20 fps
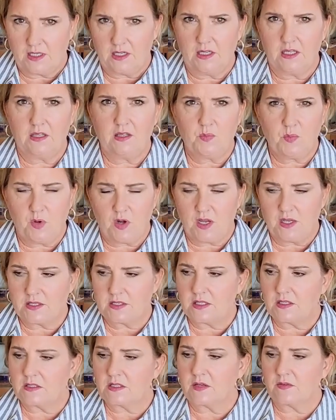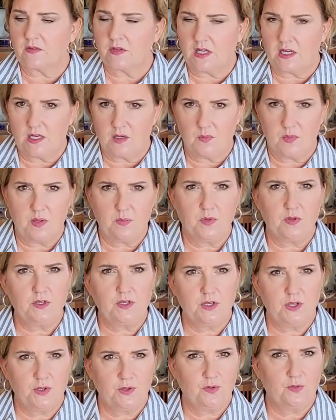getting in the process of letting people
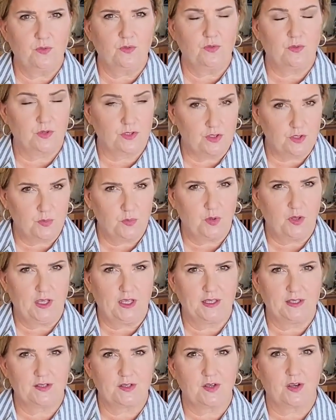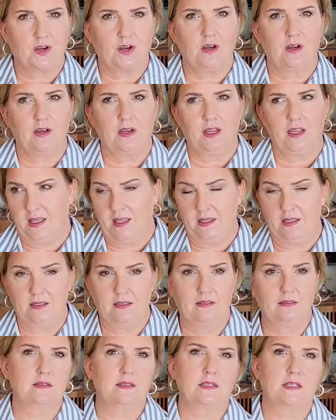know what your plans are
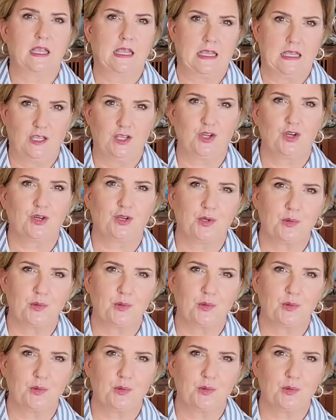and saying your